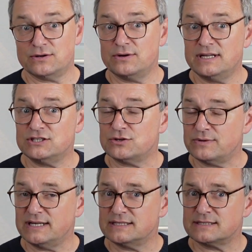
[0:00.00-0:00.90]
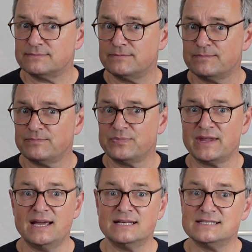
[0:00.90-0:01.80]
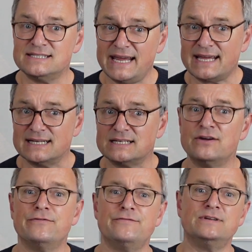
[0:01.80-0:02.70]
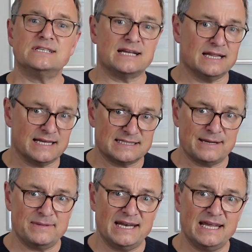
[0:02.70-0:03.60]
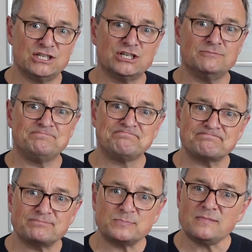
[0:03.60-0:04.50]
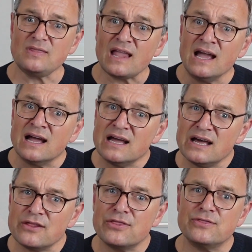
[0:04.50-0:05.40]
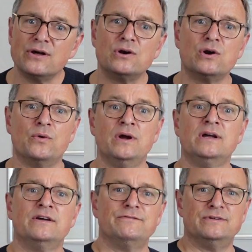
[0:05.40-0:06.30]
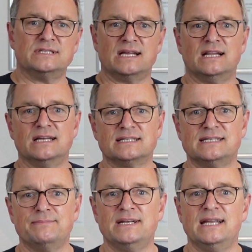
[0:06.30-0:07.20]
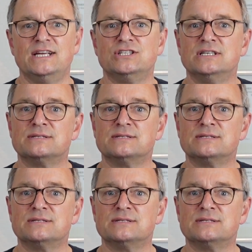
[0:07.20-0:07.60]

or injuries. Second, physical examination. A thorough physical examination is